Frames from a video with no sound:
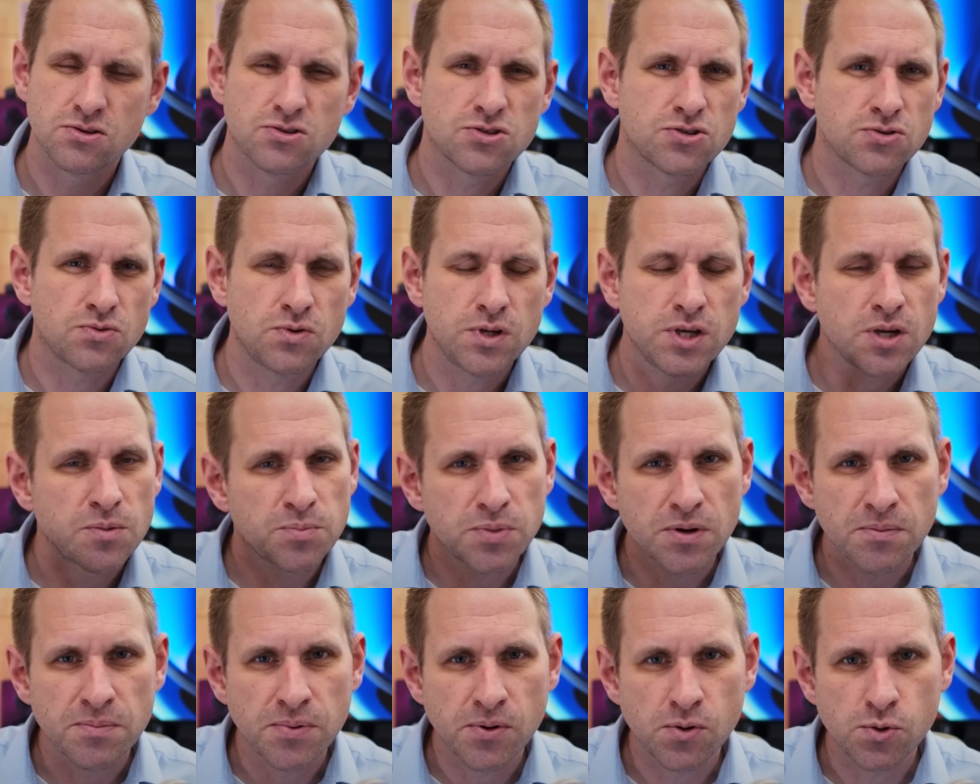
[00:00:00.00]
surely a
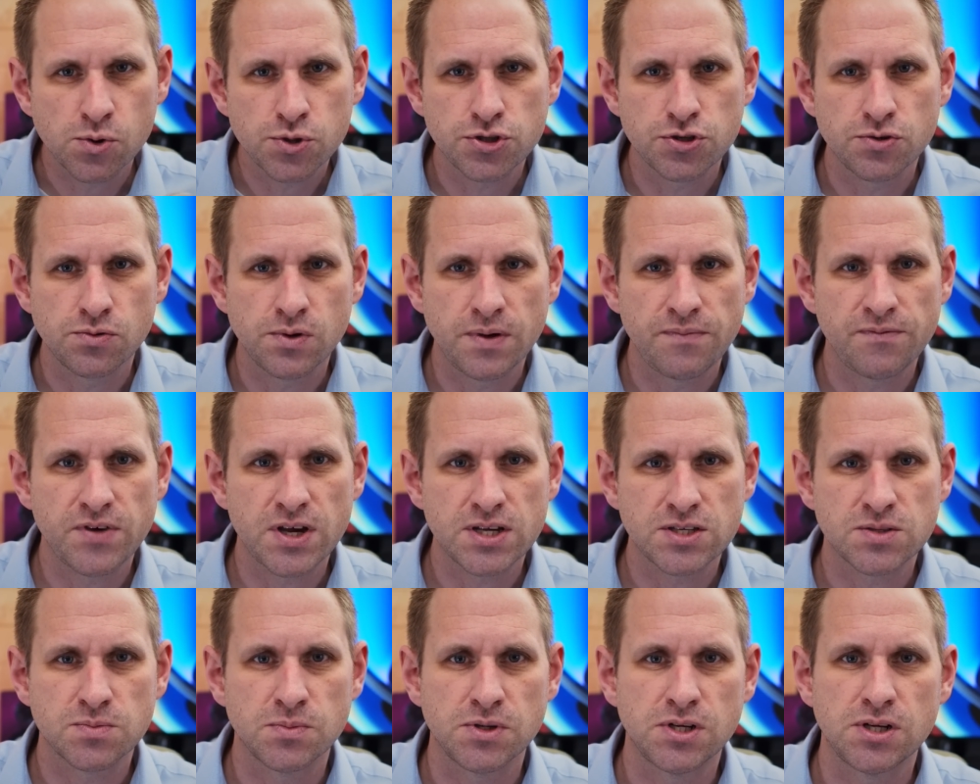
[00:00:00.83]
proportional
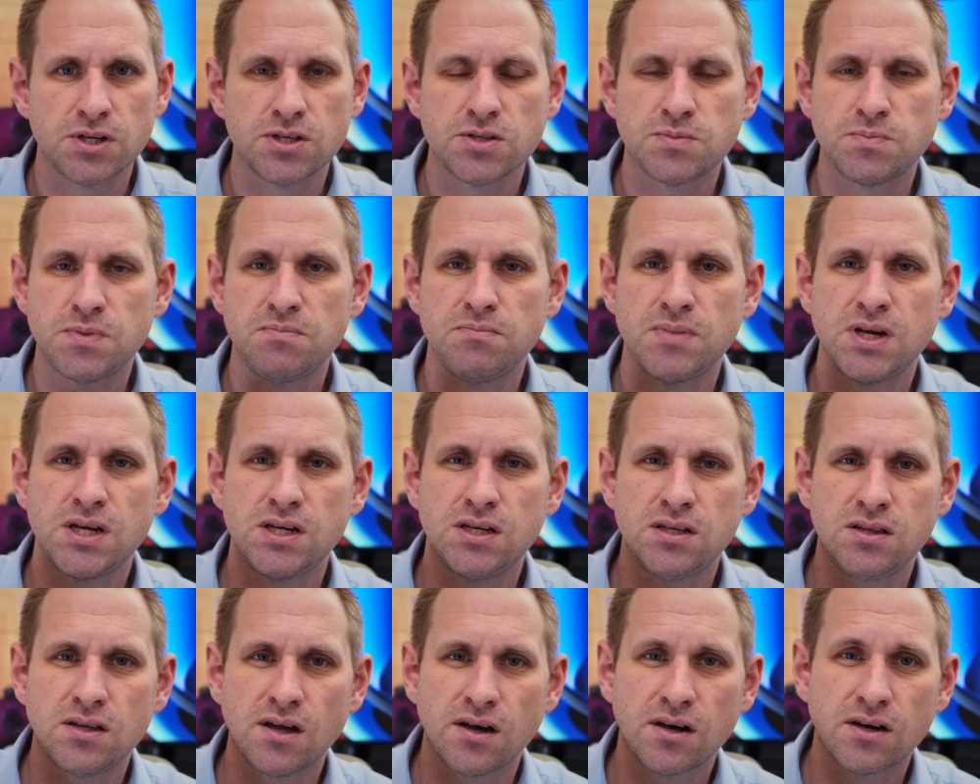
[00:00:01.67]
investment has been
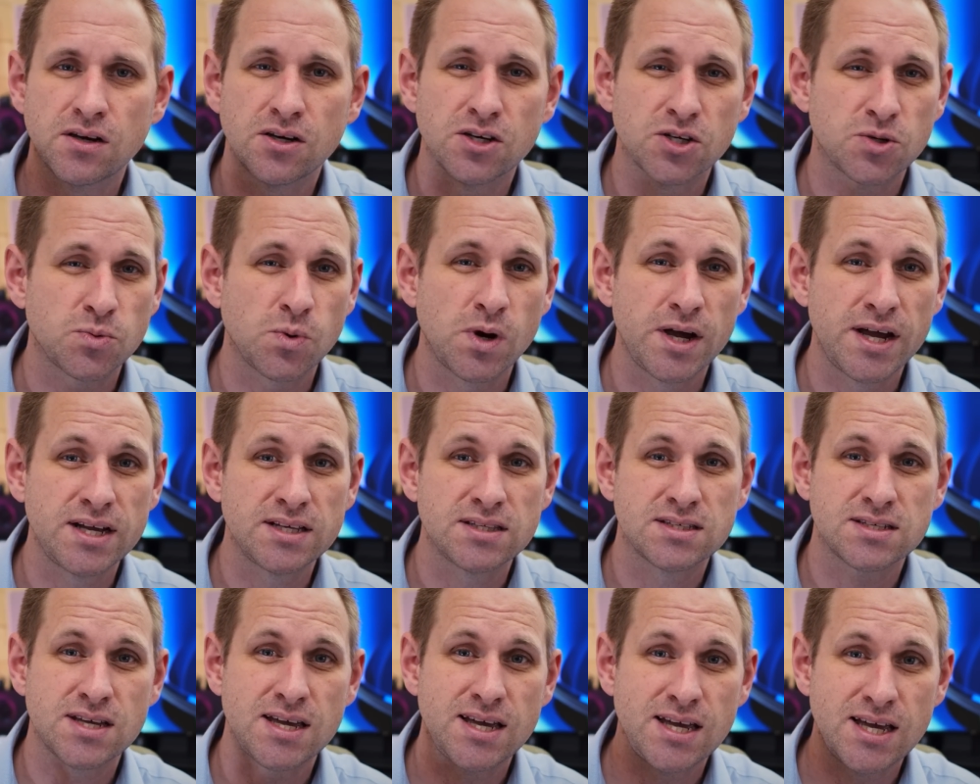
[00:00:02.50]
made in the hardware
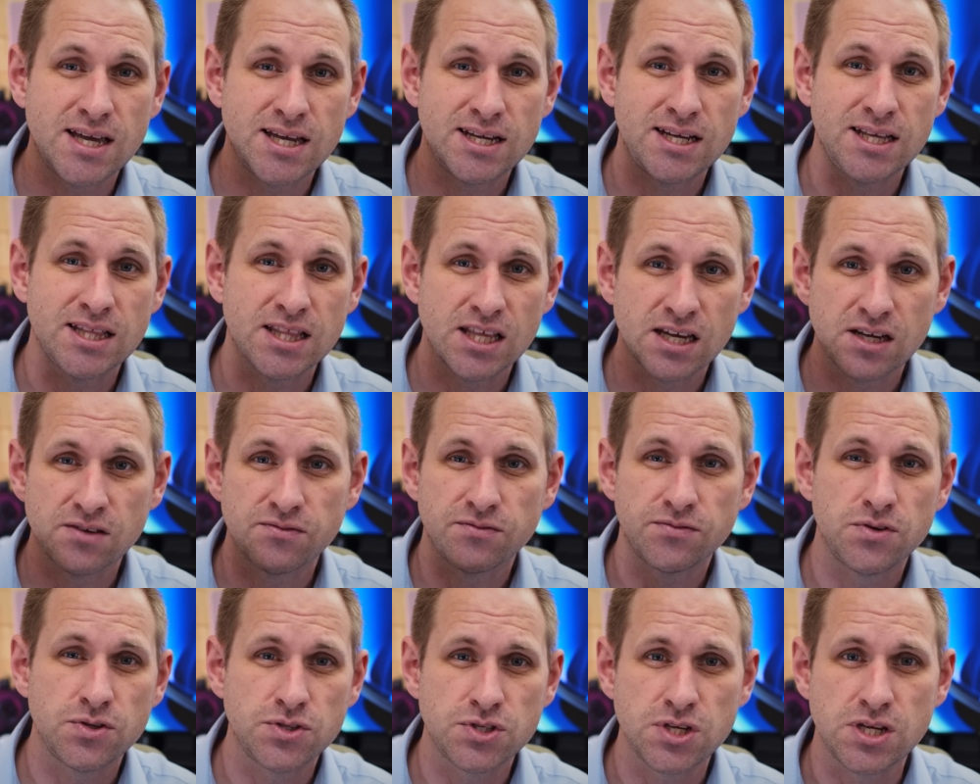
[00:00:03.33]
to edit that
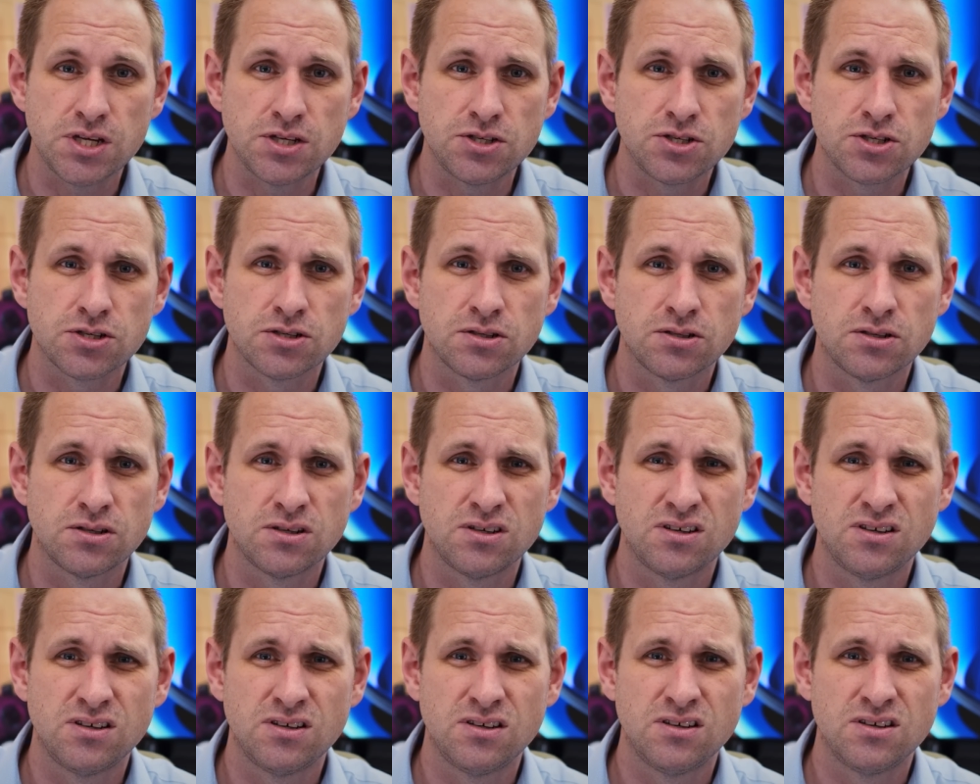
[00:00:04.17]
footage.
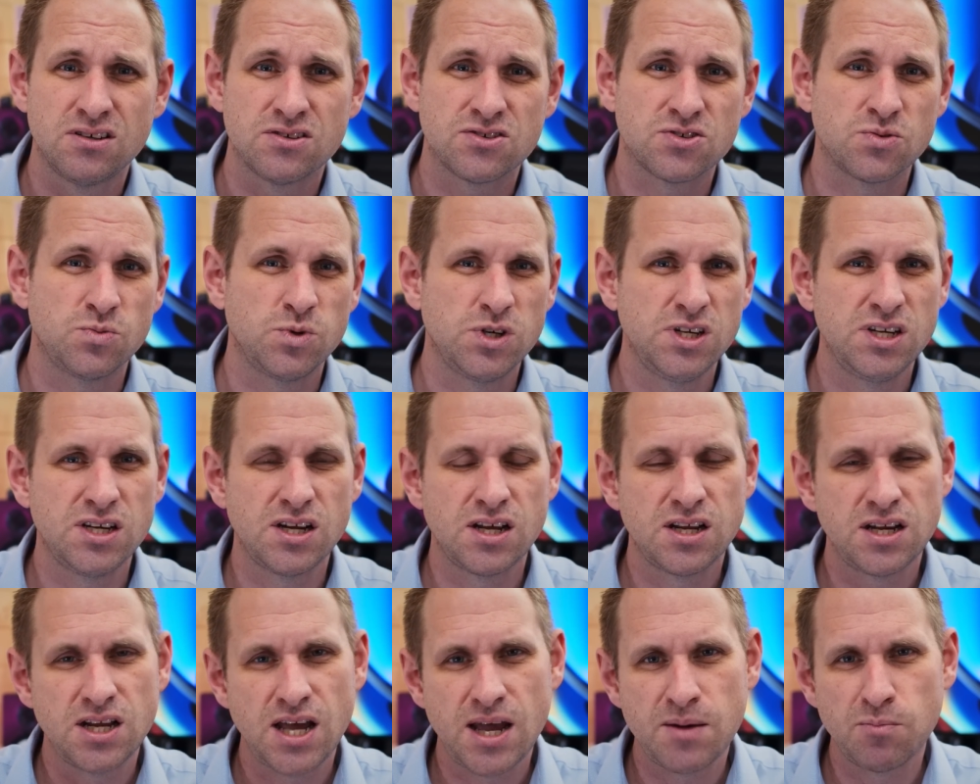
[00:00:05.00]
So wouldn't
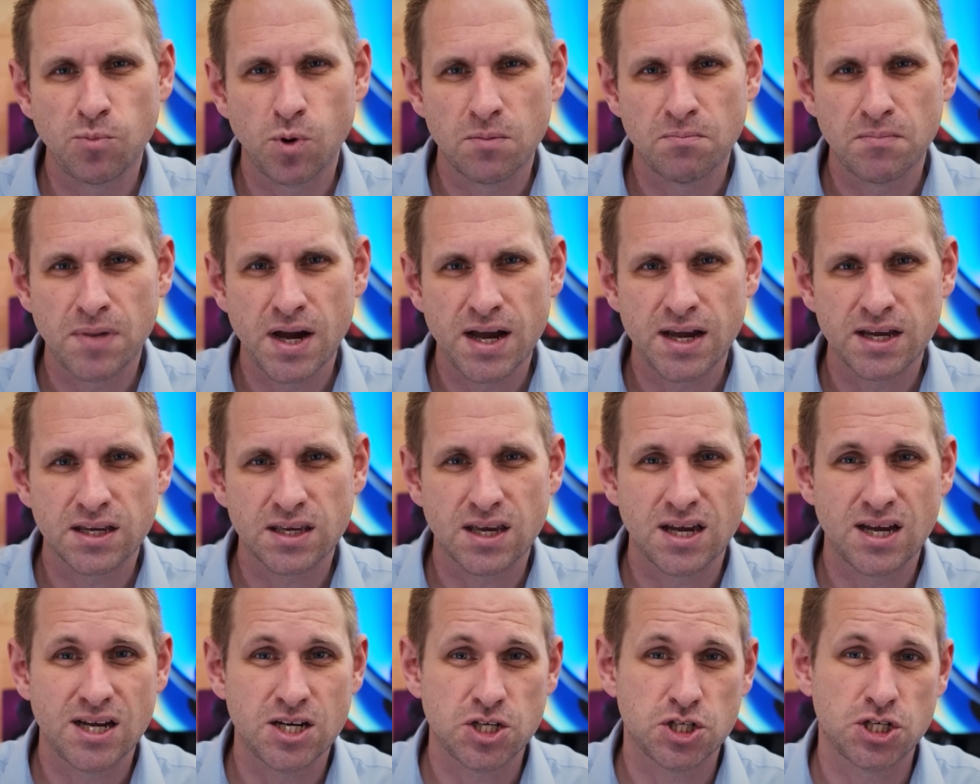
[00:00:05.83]
an M1 Mac
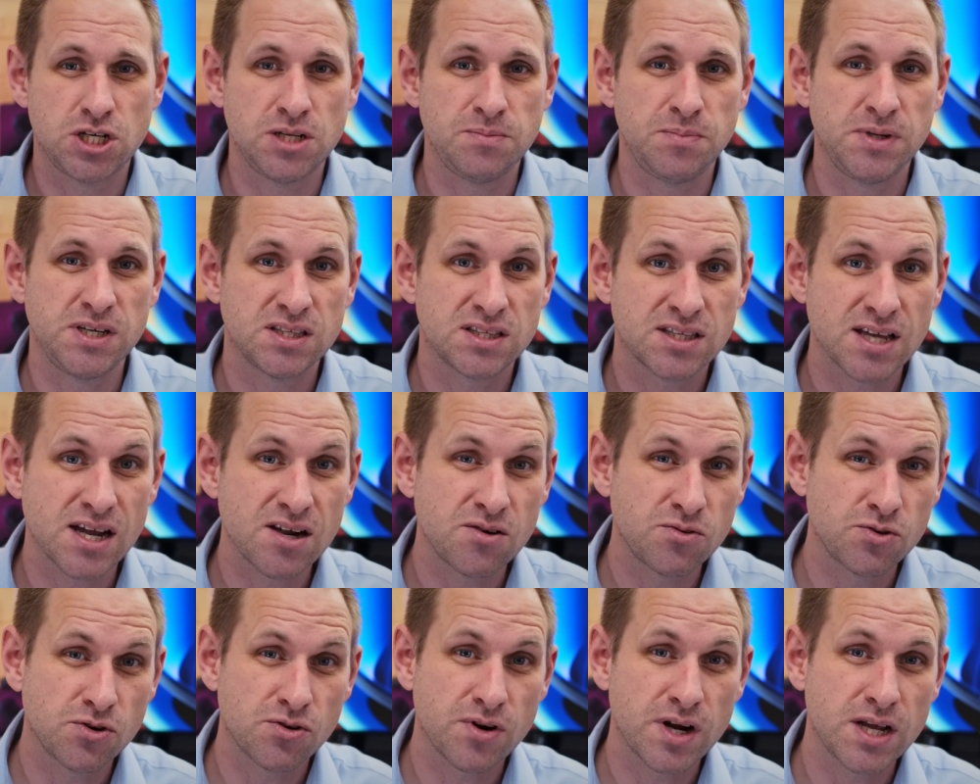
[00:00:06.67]
actually be a
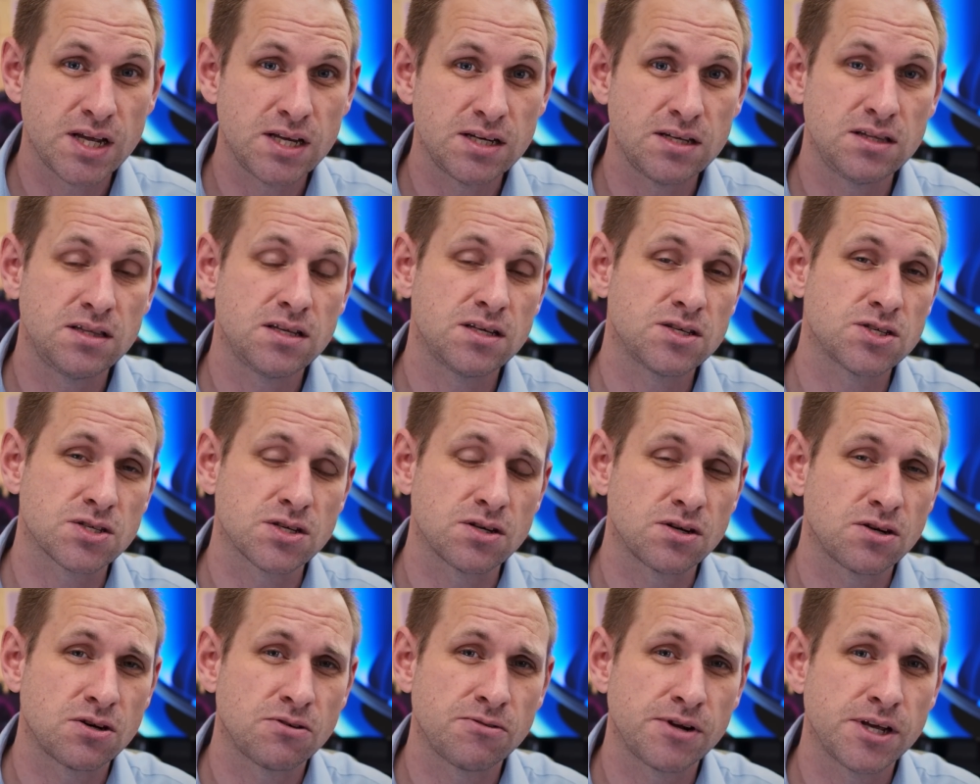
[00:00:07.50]
downgrade in this
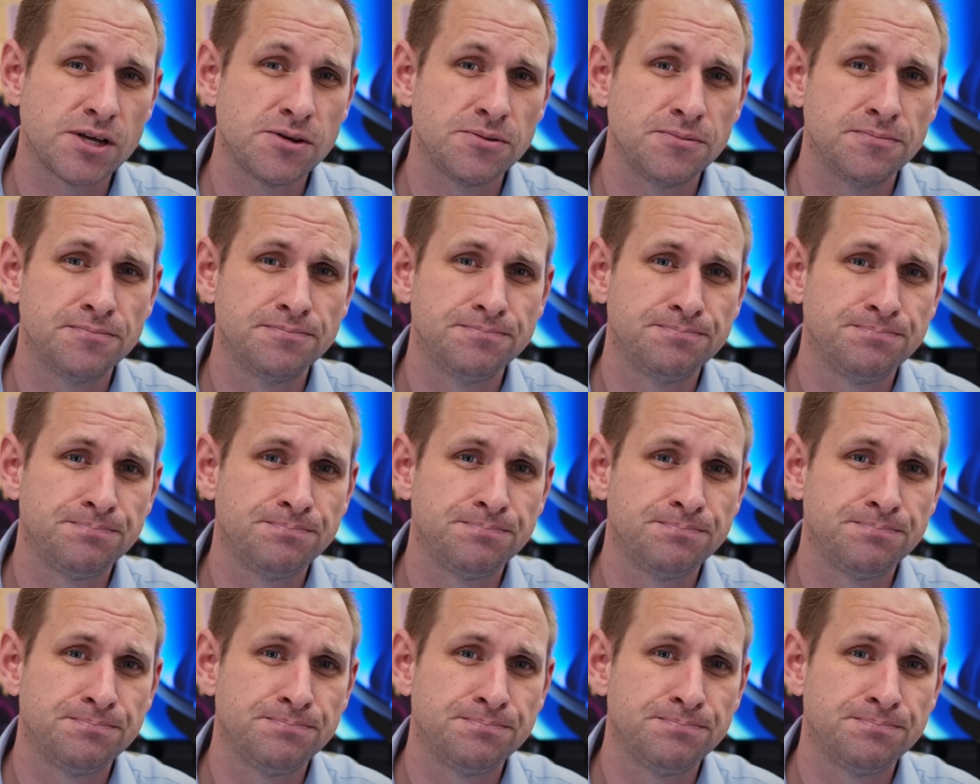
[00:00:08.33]
scenario?